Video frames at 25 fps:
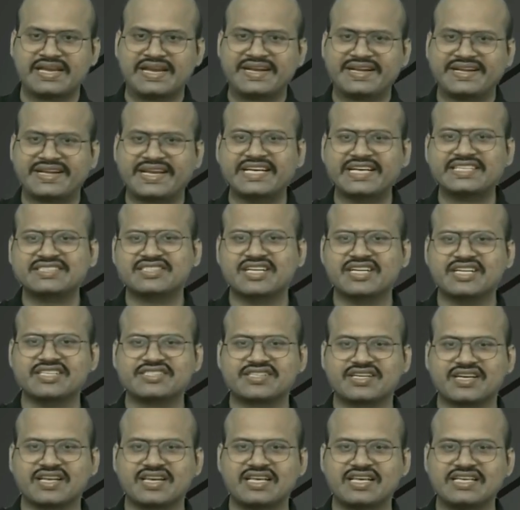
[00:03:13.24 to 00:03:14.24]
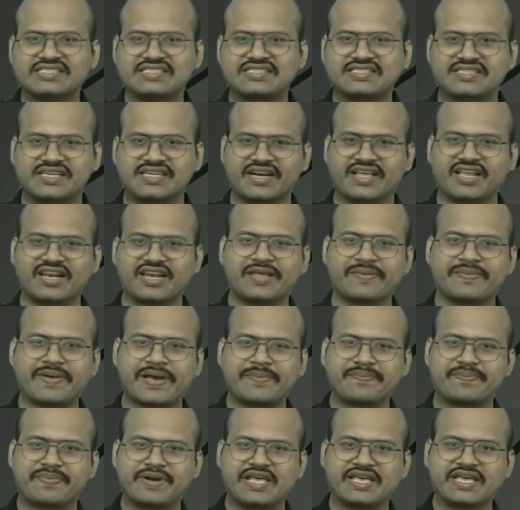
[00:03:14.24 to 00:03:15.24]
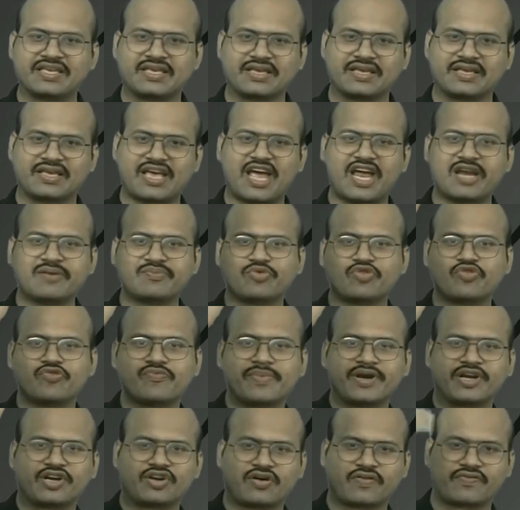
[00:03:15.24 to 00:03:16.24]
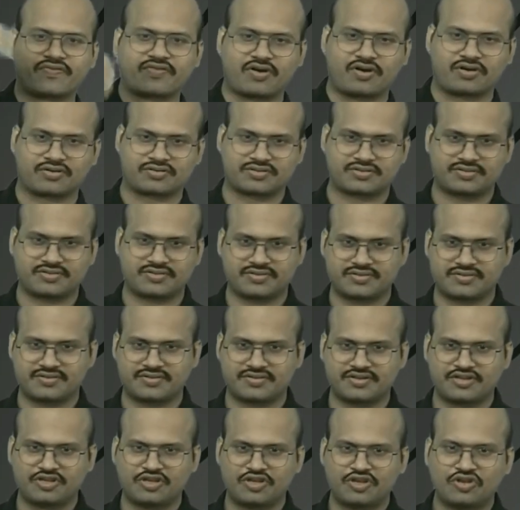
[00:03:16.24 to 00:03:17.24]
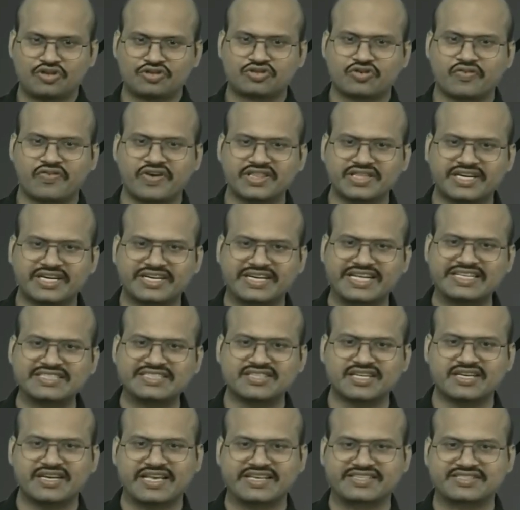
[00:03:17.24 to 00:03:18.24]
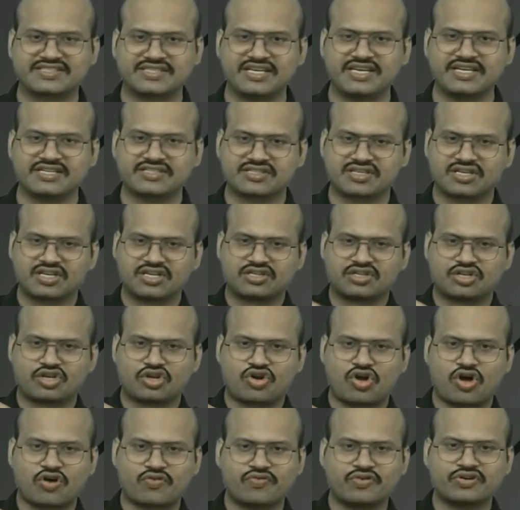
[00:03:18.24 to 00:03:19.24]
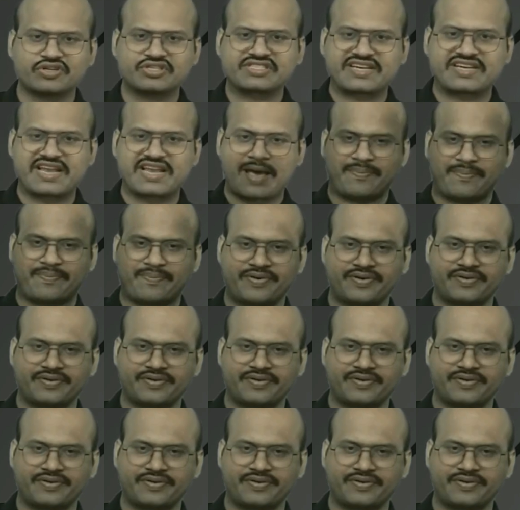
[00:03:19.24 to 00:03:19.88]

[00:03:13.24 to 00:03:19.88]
Tension is released suddenly by breaking and movement of rocks. So when the tension exceeds, the rock would snap.